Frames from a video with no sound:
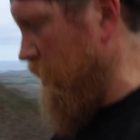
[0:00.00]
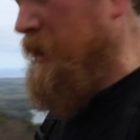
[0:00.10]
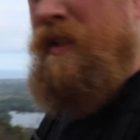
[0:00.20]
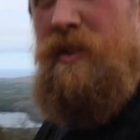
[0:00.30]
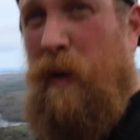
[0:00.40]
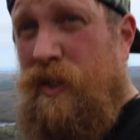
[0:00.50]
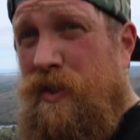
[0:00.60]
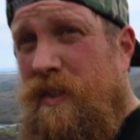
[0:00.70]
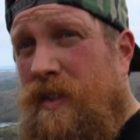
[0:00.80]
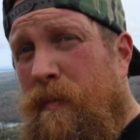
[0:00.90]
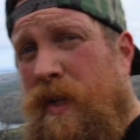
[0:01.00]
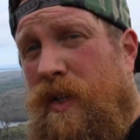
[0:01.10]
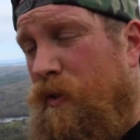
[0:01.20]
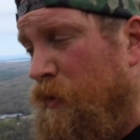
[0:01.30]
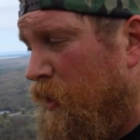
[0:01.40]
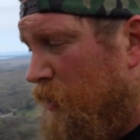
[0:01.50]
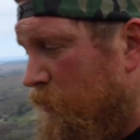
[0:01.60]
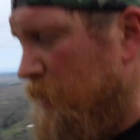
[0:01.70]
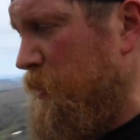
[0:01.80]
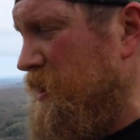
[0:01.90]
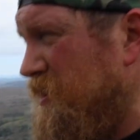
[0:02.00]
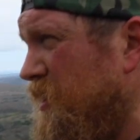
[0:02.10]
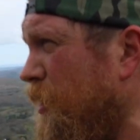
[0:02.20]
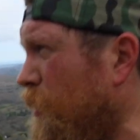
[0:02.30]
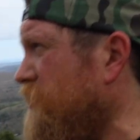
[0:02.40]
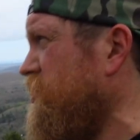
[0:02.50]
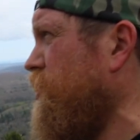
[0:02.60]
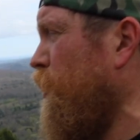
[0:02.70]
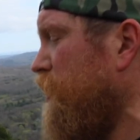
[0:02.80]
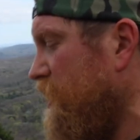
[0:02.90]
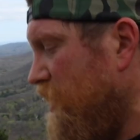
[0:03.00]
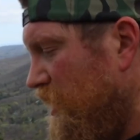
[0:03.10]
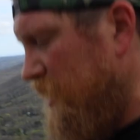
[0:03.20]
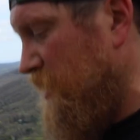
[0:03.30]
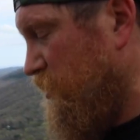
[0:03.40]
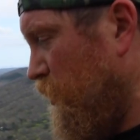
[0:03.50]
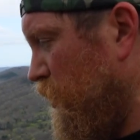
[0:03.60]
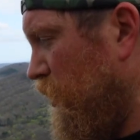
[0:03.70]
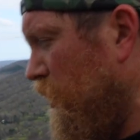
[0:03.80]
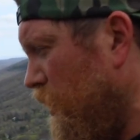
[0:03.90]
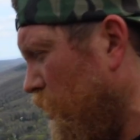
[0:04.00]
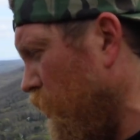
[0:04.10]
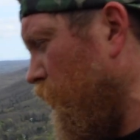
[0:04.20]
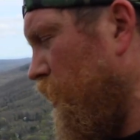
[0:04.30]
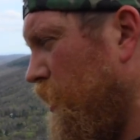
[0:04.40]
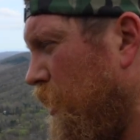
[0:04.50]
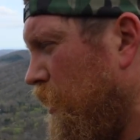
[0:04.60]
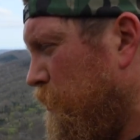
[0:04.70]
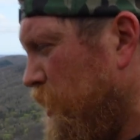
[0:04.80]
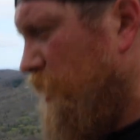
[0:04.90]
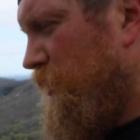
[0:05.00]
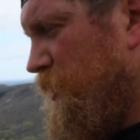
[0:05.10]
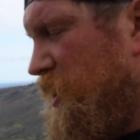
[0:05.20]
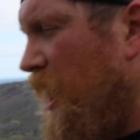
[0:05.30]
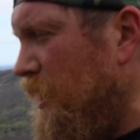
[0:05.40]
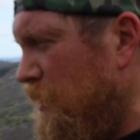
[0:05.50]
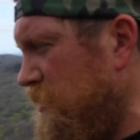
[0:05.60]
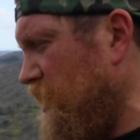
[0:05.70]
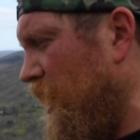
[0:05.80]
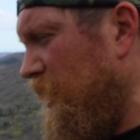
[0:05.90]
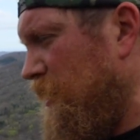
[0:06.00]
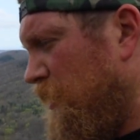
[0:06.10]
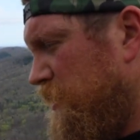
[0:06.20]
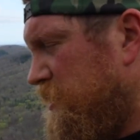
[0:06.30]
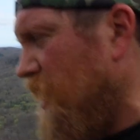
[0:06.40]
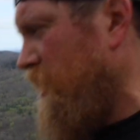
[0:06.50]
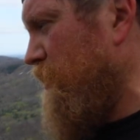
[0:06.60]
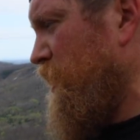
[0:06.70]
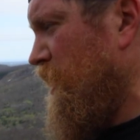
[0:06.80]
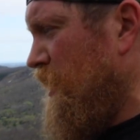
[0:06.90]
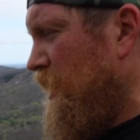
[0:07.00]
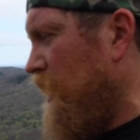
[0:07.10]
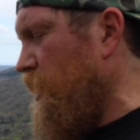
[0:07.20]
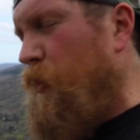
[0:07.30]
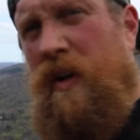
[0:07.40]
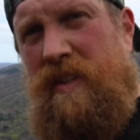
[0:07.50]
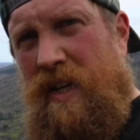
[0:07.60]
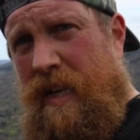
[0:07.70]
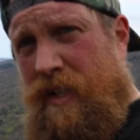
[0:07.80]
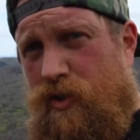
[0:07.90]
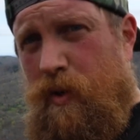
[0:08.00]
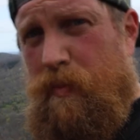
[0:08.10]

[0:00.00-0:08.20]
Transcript: And especially somebody who maybe, you know, have sore knees or or are, are a bit on the tired side all the time, and you want that extra